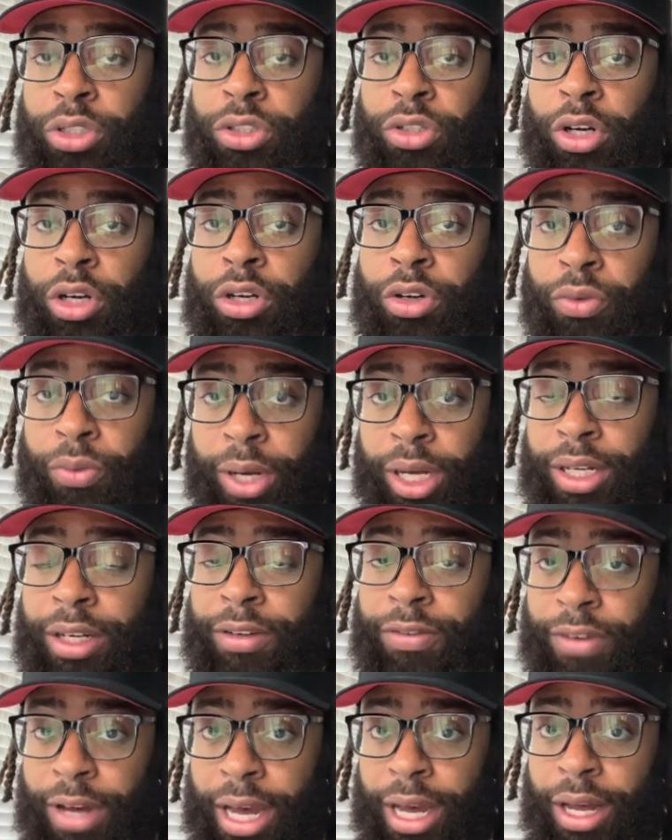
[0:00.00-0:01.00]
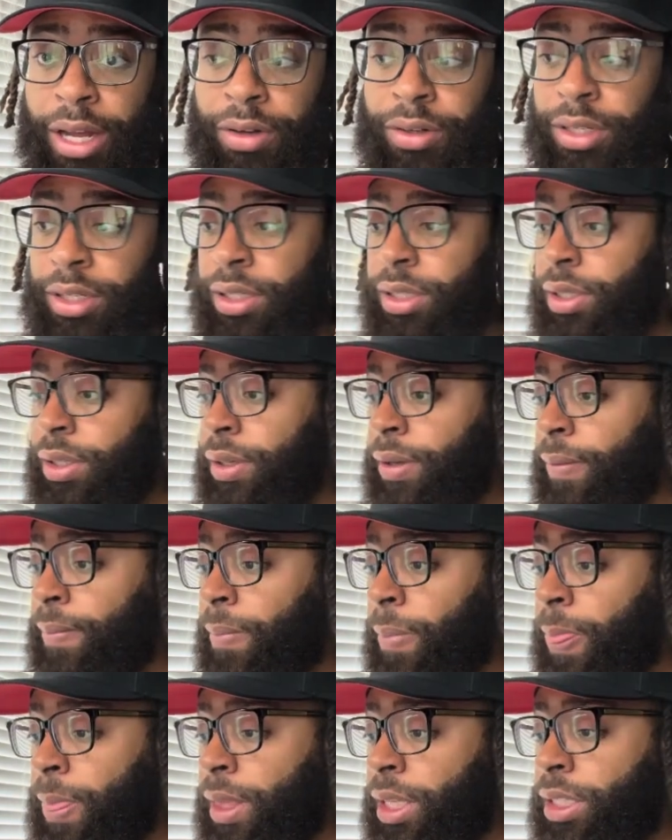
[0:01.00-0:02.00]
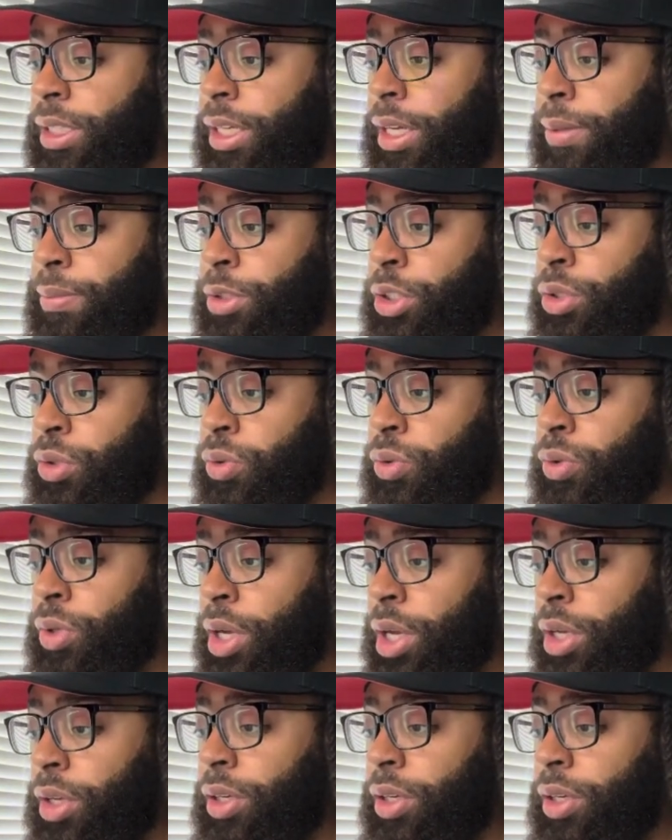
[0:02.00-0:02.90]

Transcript: are correctly filed. Step 2,